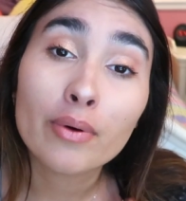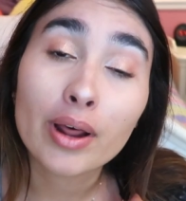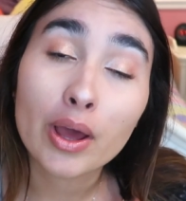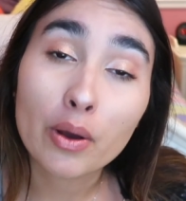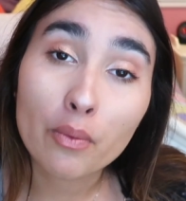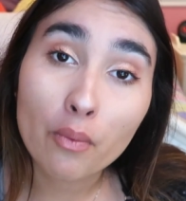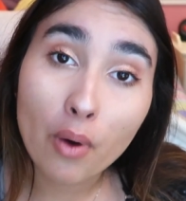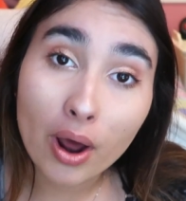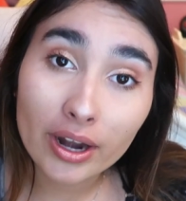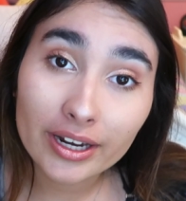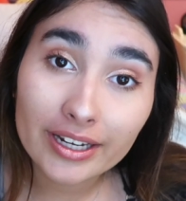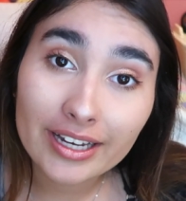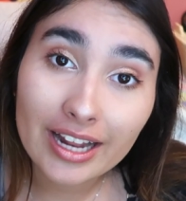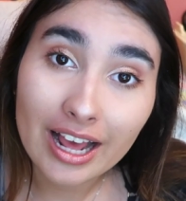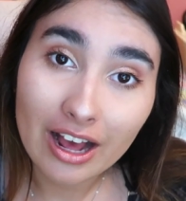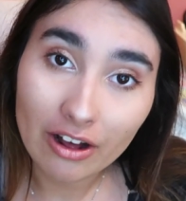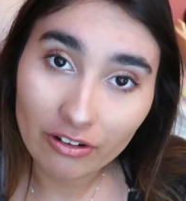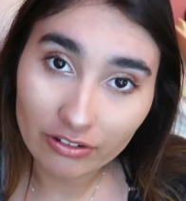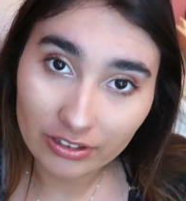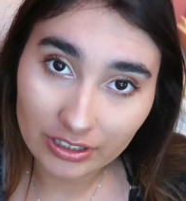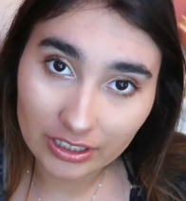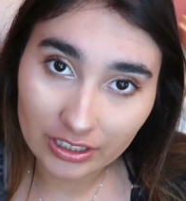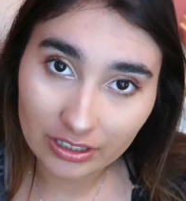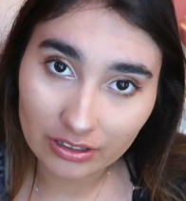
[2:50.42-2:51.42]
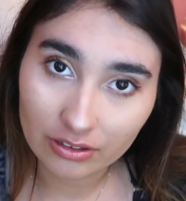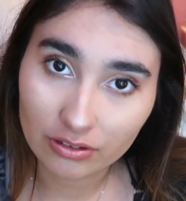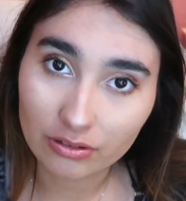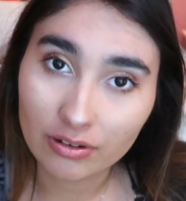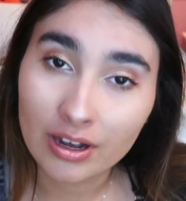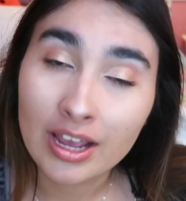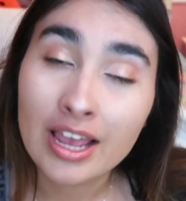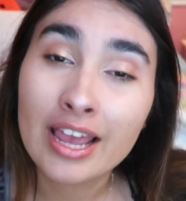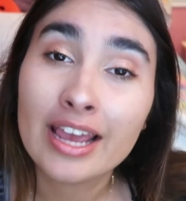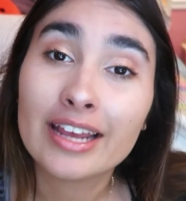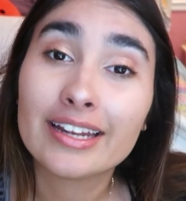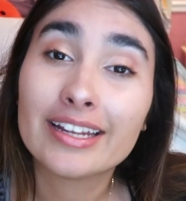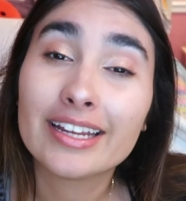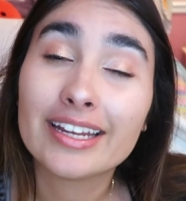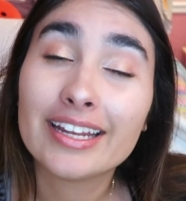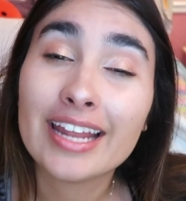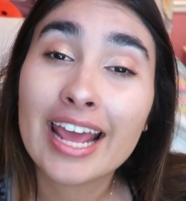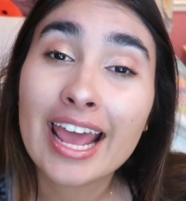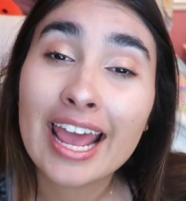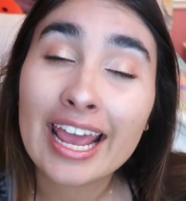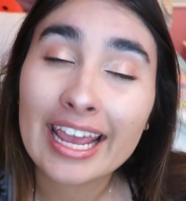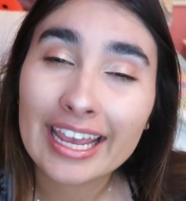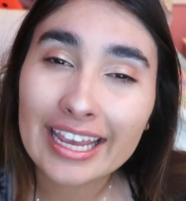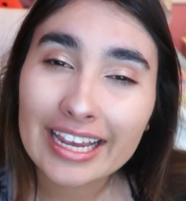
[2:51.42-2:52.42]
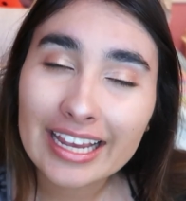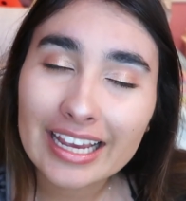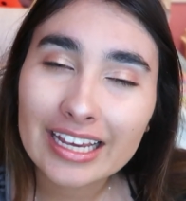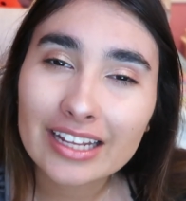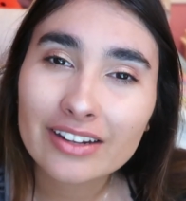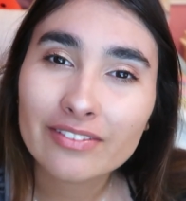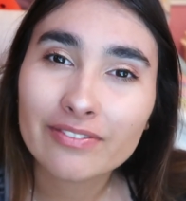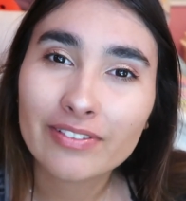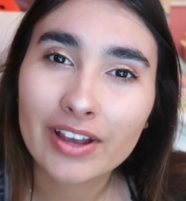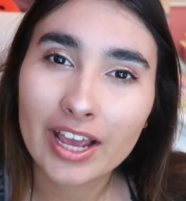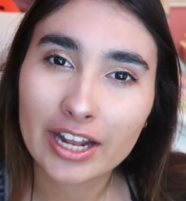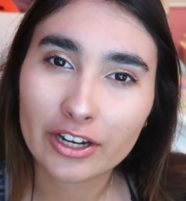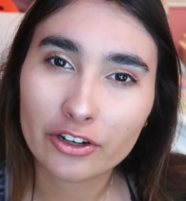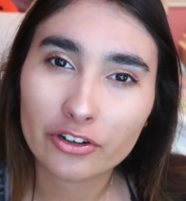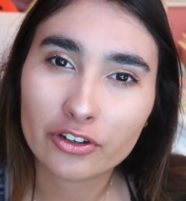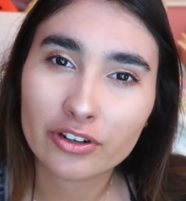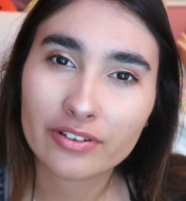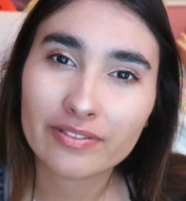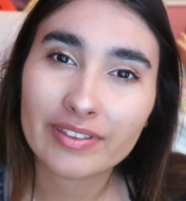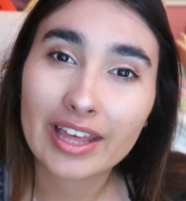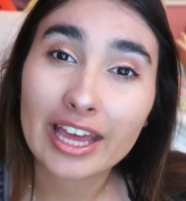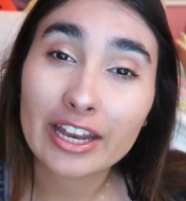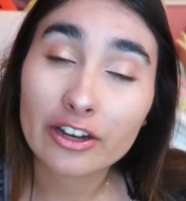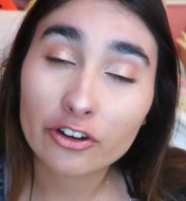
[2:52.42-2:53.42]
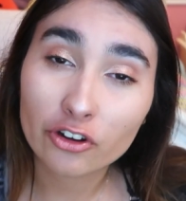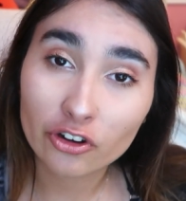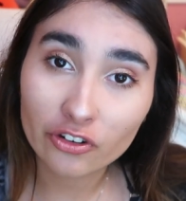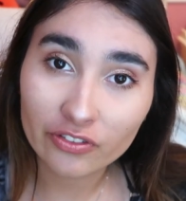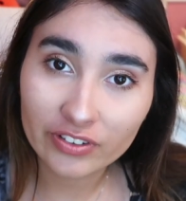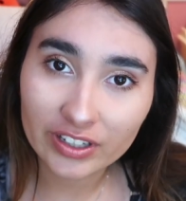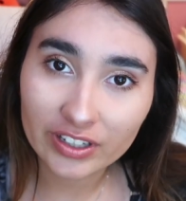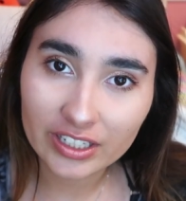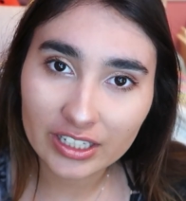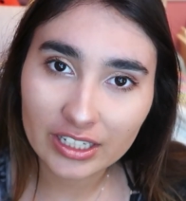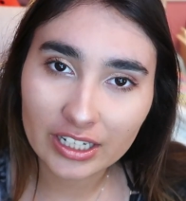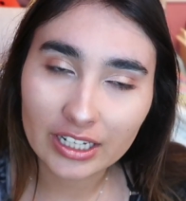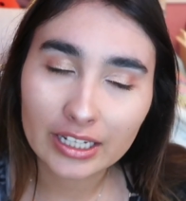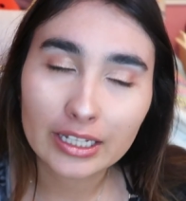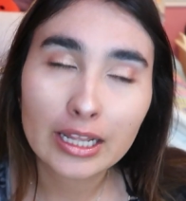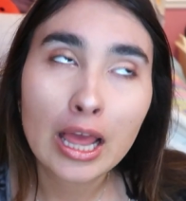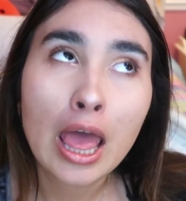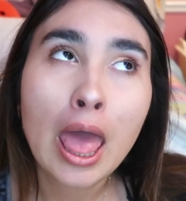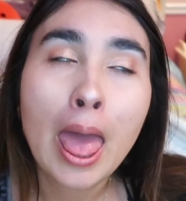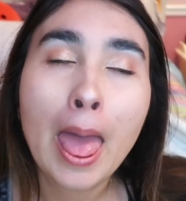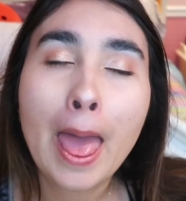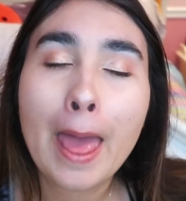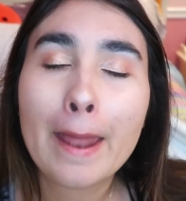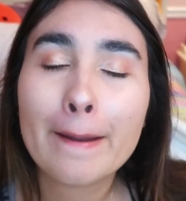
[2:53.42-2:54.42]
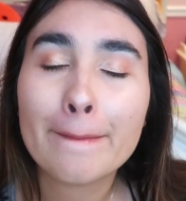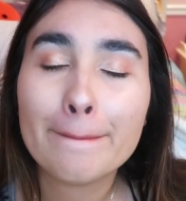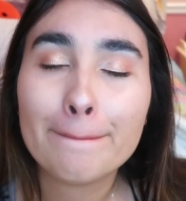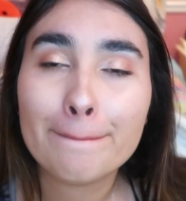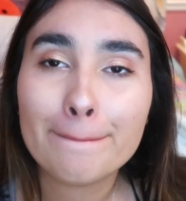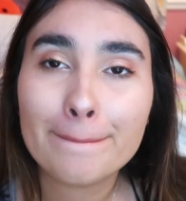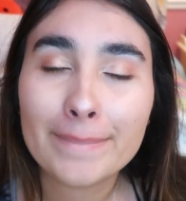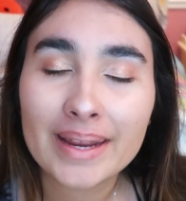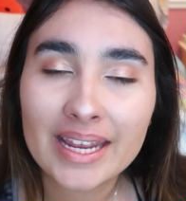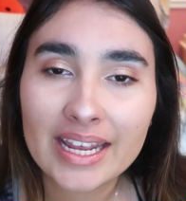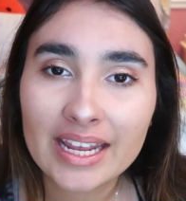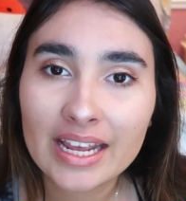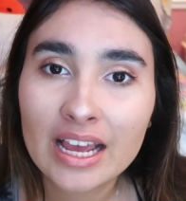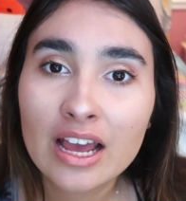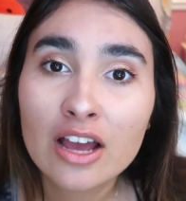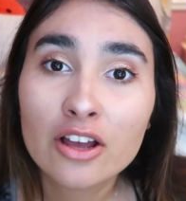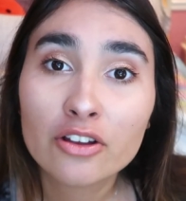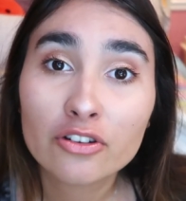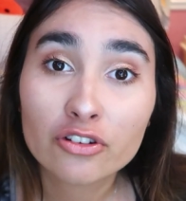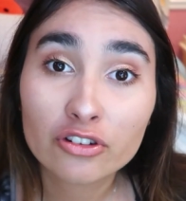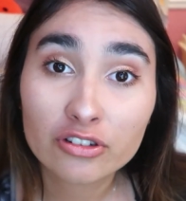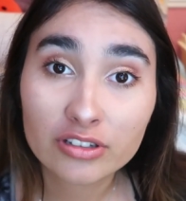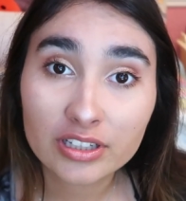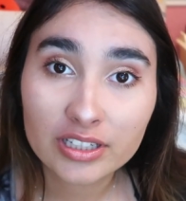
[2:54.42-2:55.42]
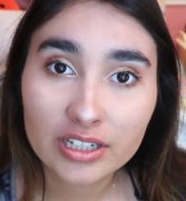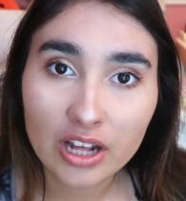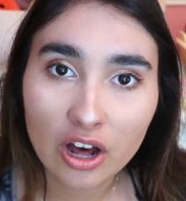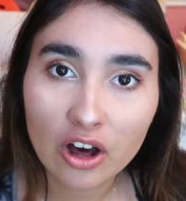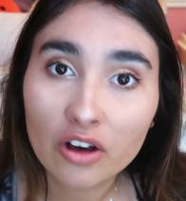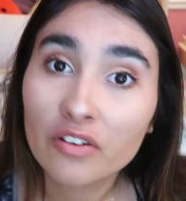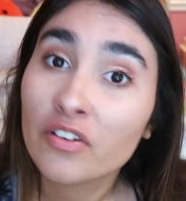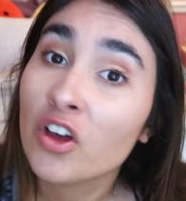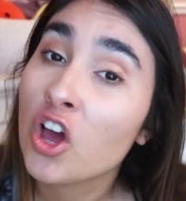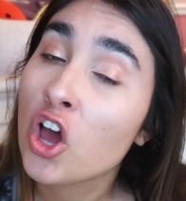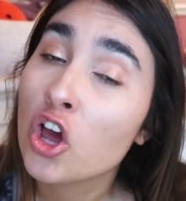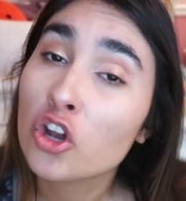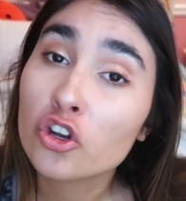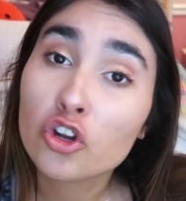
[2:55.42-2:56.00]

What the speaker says: What I want to tell you is to take advantage of that nervousness and be yourself.